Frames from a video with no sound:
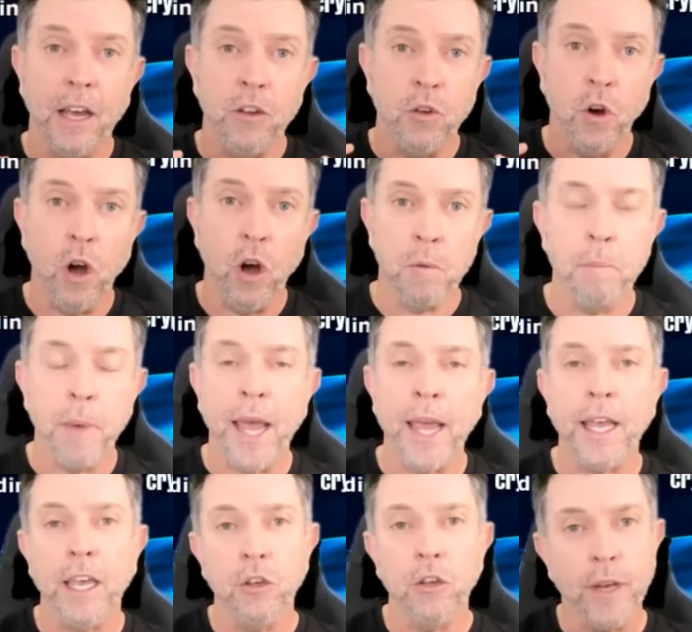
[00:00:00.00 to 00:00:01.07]
your own
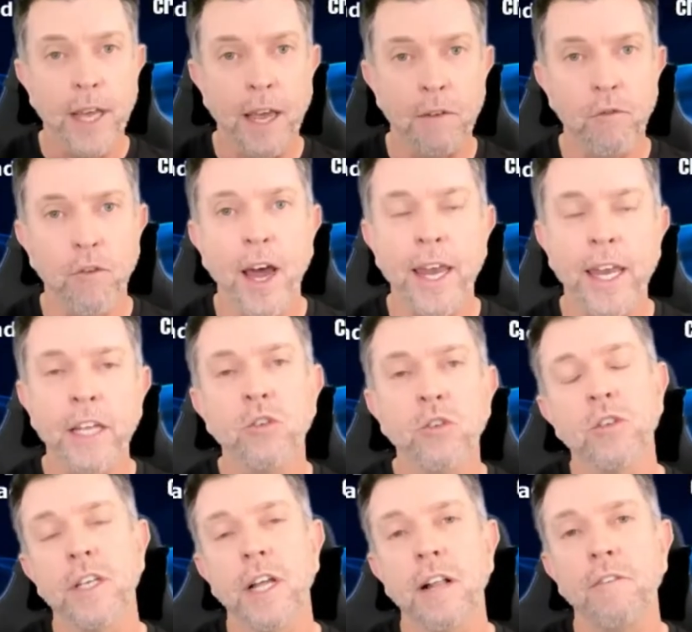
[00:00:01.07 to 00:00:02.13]
bank, you can finance
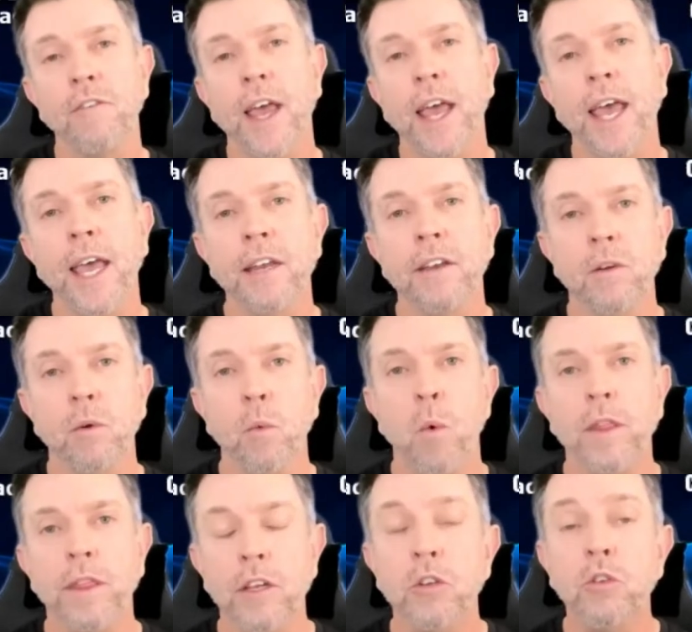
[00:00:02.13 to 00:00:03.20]
yourself, and
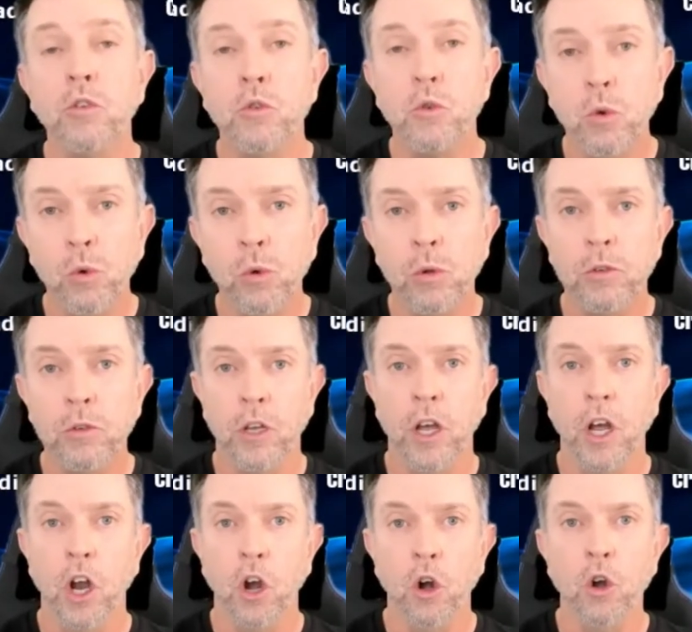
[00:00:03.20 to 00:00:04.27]
what the tools
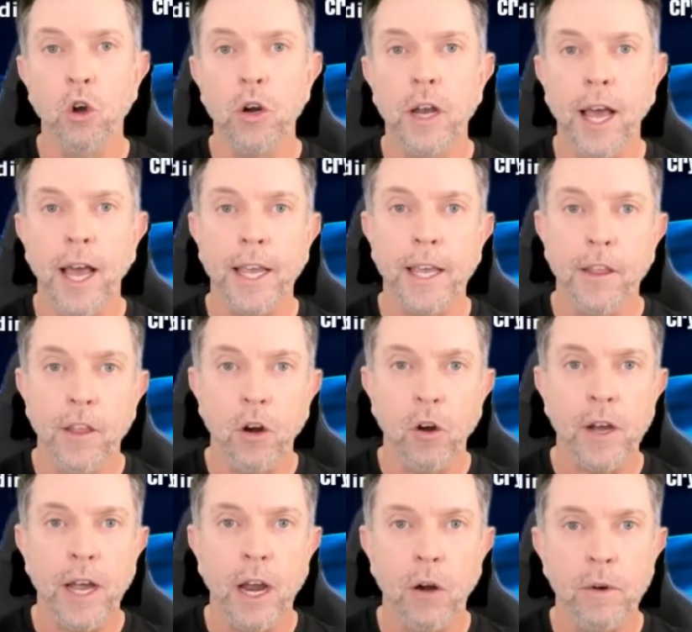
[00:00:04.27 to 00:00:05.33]
look like that
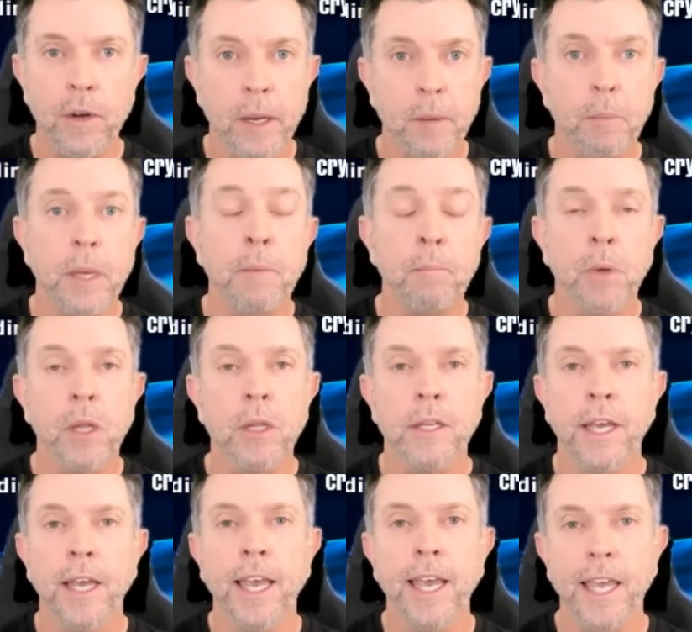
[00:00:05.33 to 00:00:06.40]
are currently being built
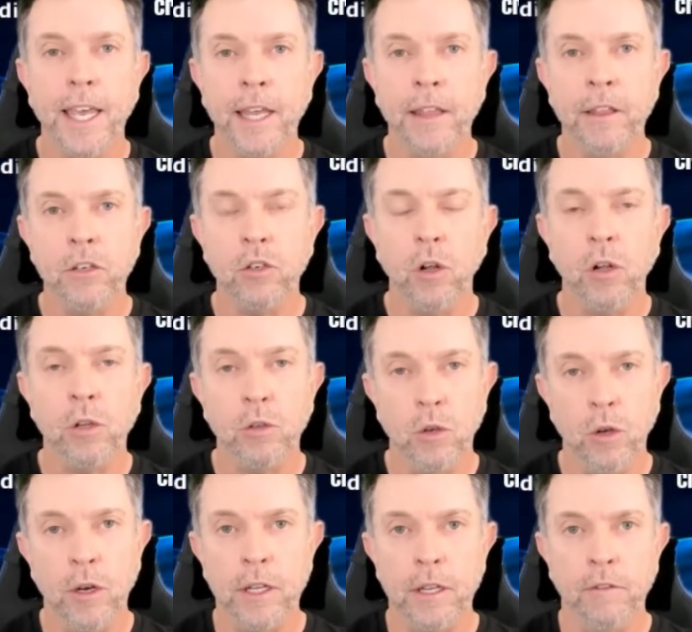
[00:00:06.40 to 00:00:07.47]
in this
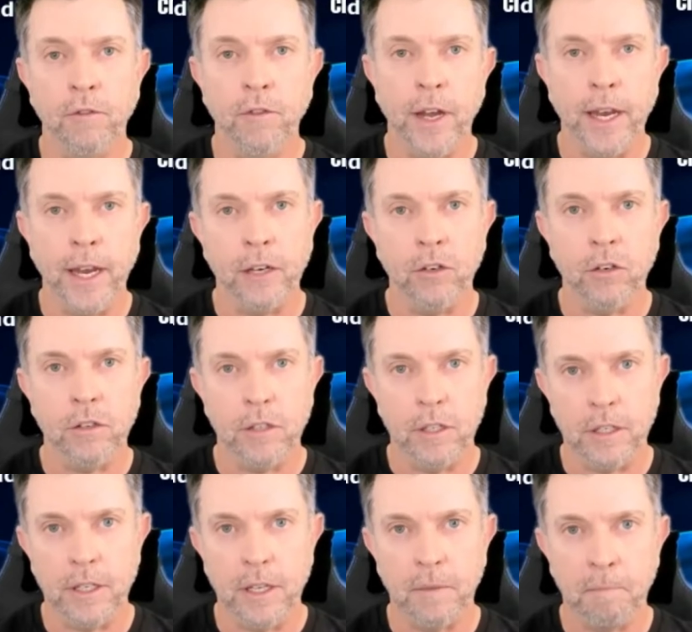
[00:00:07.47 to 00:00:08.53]
alternative financial
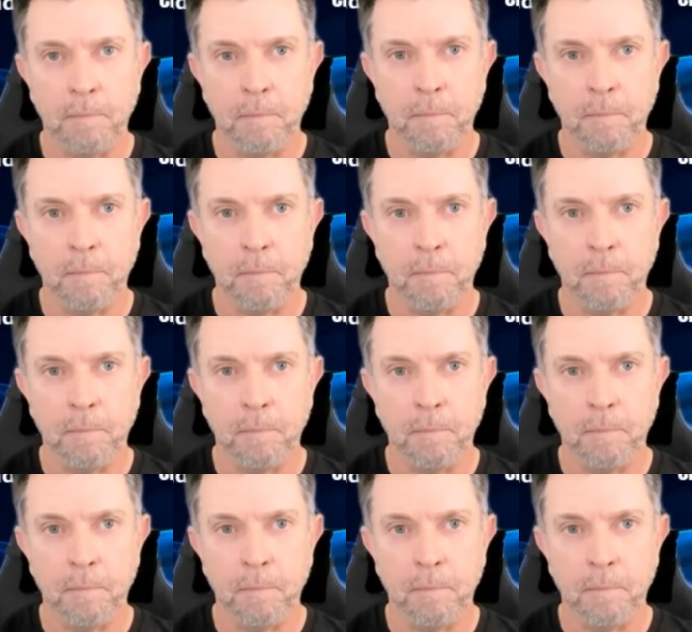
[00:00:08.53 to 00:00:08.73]
system.